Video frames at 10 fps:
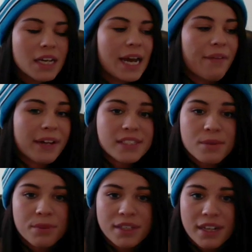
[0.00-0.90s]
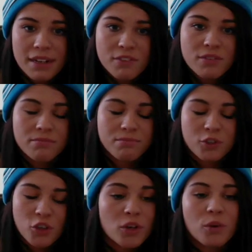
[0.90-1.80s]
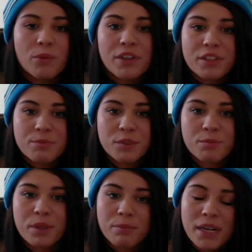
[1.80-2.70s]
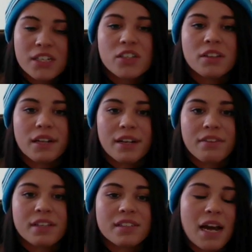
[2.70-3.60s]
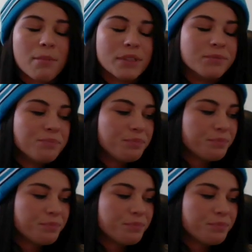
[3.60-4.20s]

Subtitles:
And that's something that I struggle with, is just being patient, letting things happen,